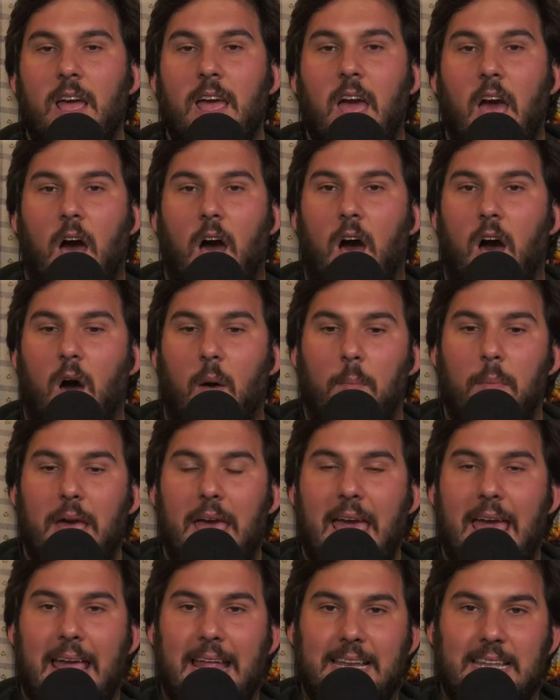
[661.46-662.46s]

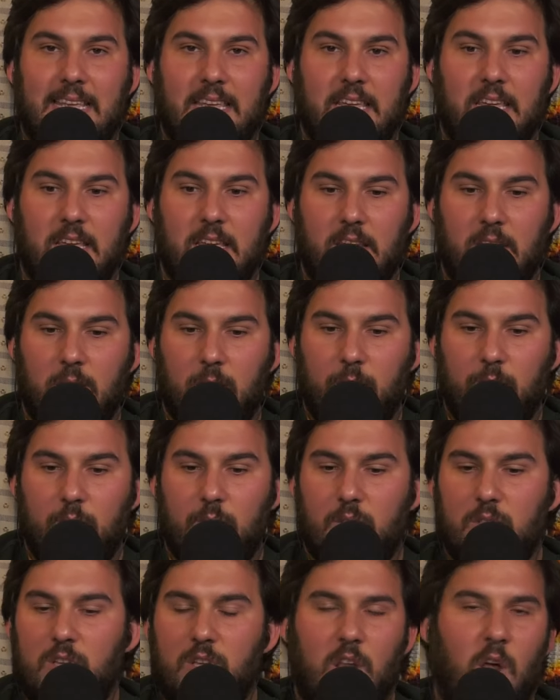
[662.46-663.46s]
and he
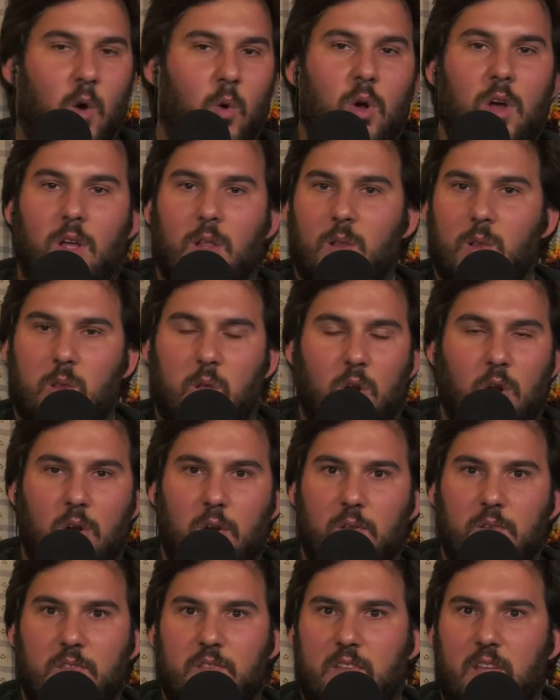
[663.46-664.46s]

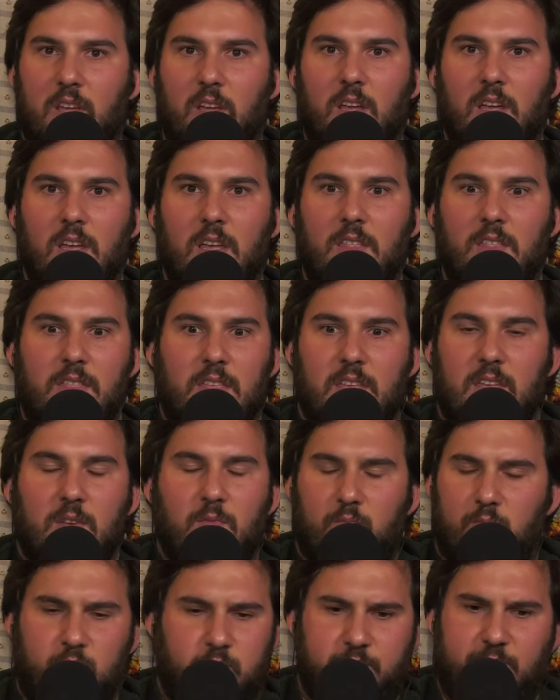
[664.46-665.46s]
he
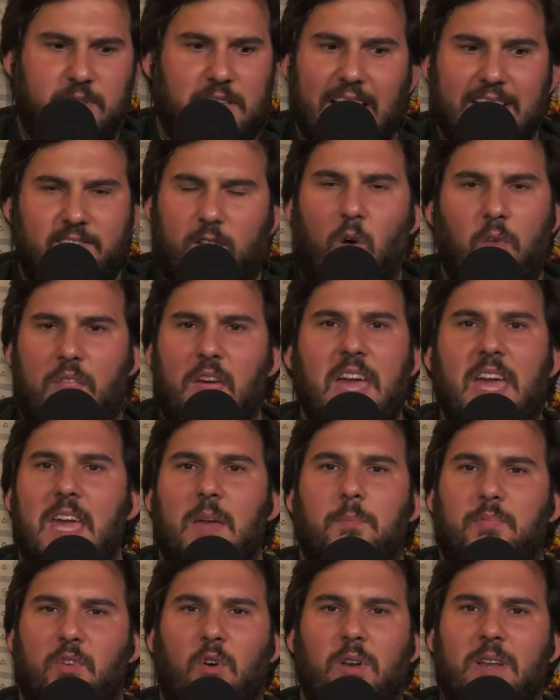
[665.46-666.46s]
gets all the
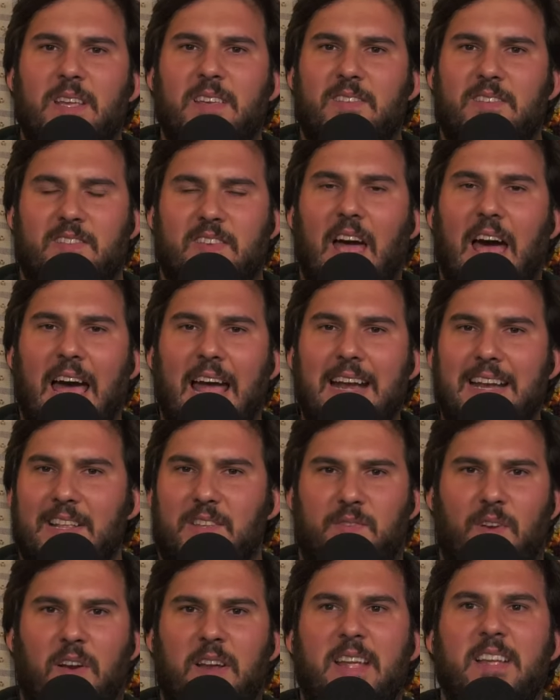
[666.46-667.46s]
apes on his side, and
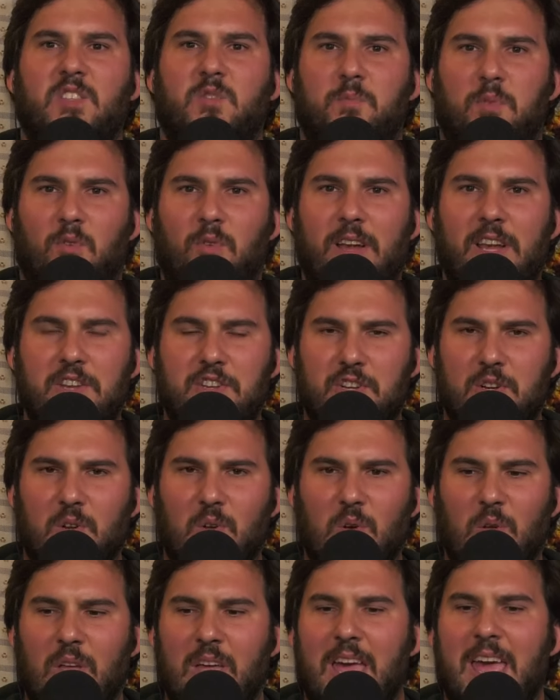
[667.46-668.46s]
it's very
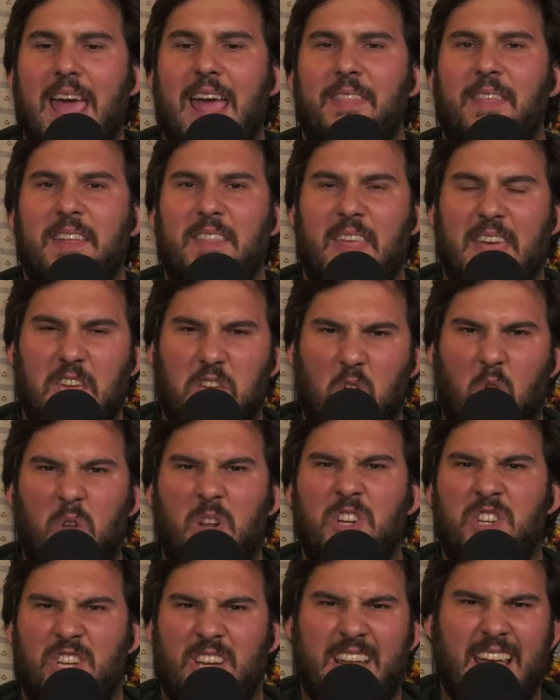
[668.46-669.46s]
inspirational. And then they go
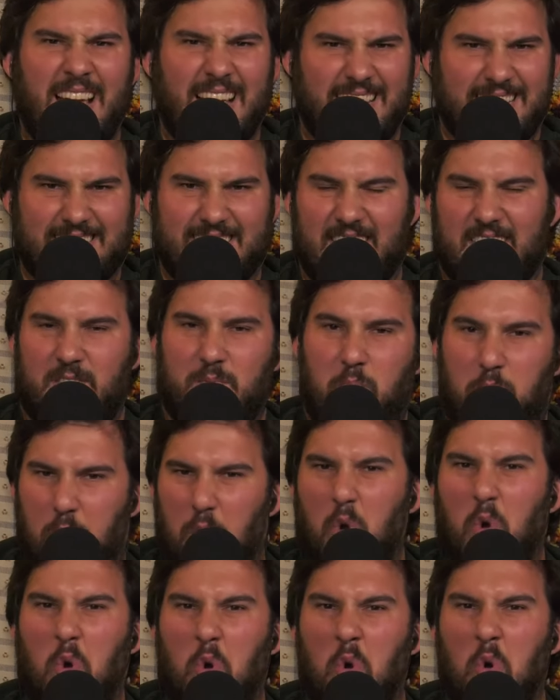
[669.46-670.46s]
to Genexus,
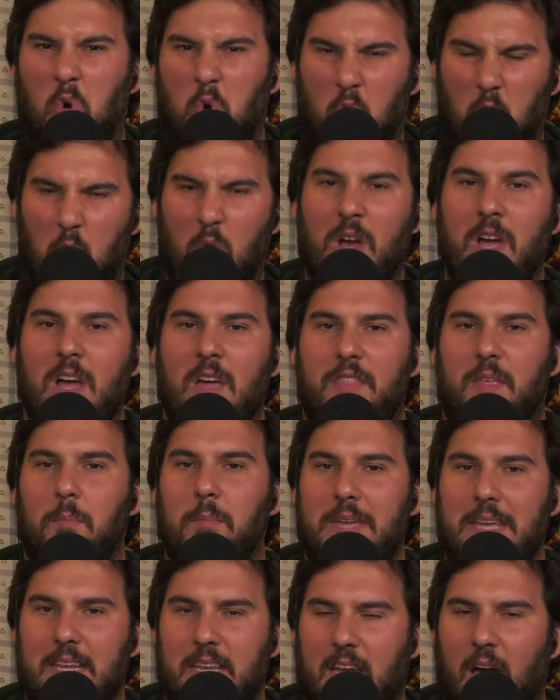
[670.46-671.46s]
boo, the
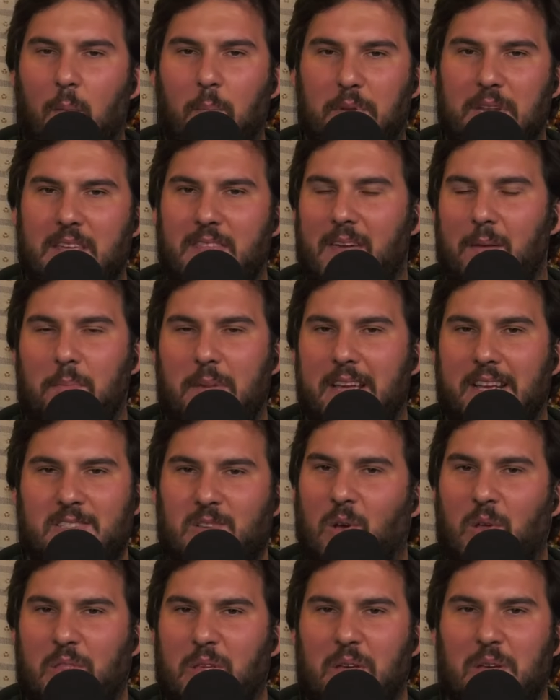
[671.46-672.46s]
mean company that makes
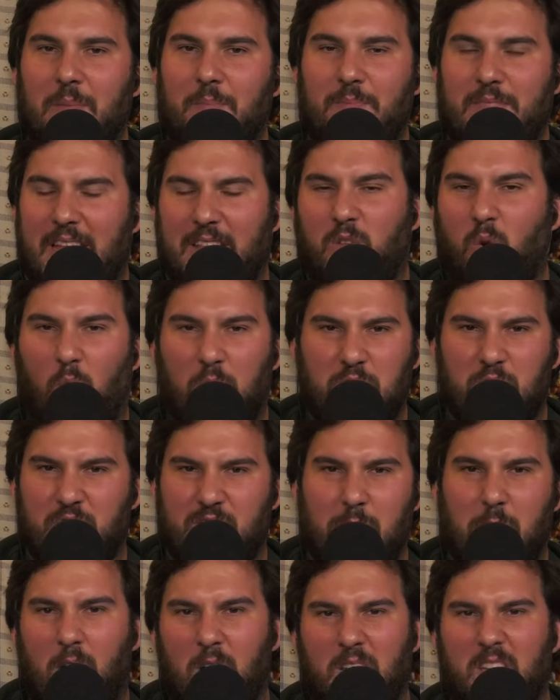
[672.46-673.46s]
that tortures
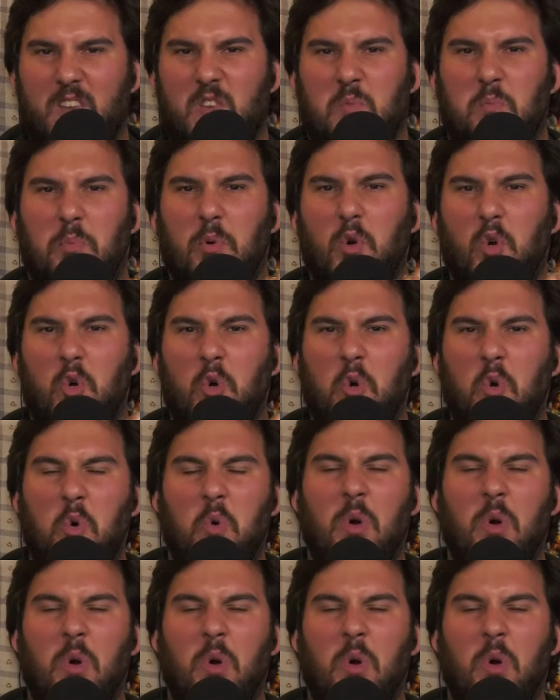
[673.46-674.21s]
the monkeys, boo.